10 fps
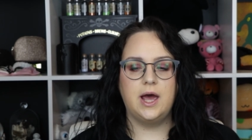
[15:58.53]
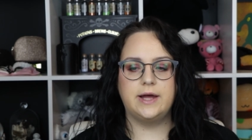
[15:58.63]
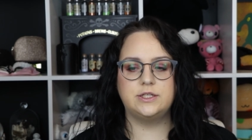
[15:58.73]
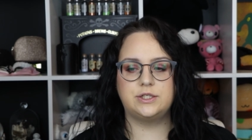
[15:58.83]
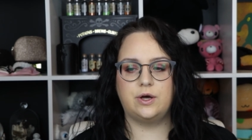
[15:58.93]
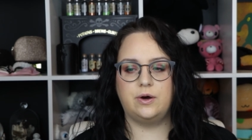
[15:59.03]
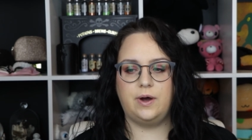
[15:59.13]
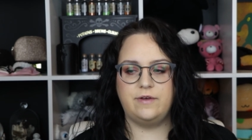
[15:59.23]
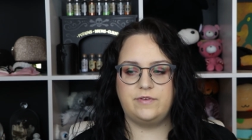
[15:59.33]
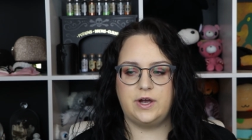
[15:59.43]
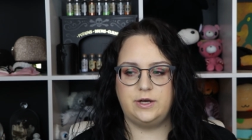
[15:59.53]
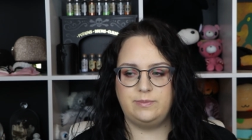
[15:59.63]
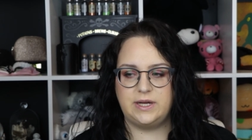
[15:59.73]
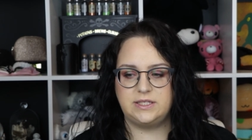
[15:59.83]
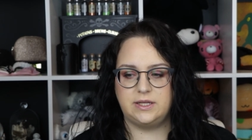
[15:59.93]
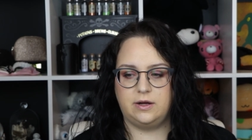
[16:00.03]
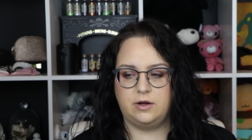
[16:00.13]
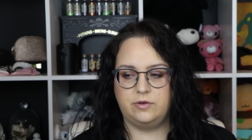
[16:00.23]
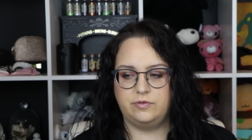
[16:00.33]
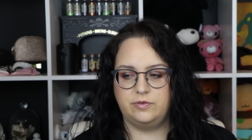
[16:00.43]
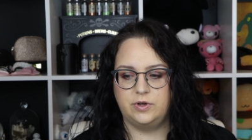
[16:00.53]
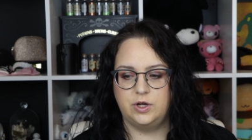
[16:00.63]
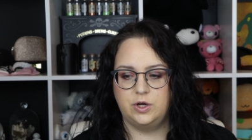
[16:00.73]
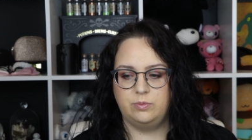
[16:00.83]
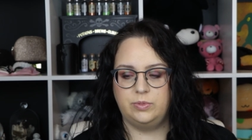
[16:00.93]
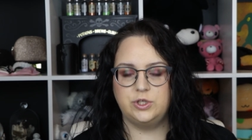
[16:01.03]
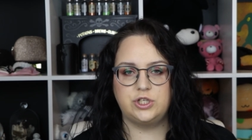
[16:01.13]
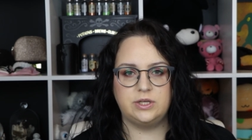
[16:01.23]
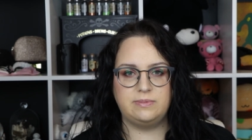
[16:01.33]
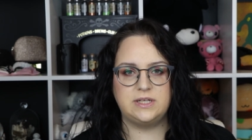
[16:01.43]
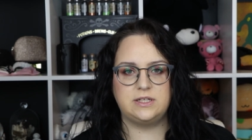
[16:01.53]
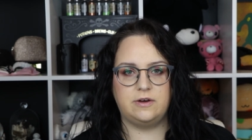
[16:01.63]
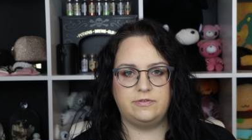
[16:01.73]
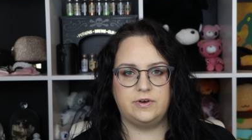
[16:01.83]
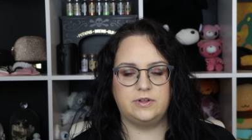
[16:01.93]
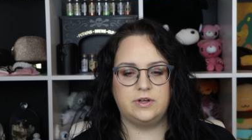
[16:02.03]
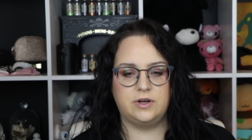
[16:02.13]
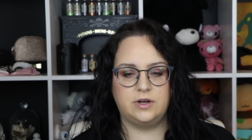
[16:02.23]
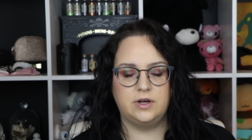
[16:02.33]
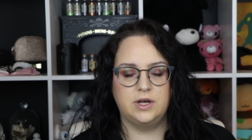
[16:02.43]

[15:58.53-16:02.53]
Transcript: And so I find myself pushing myself further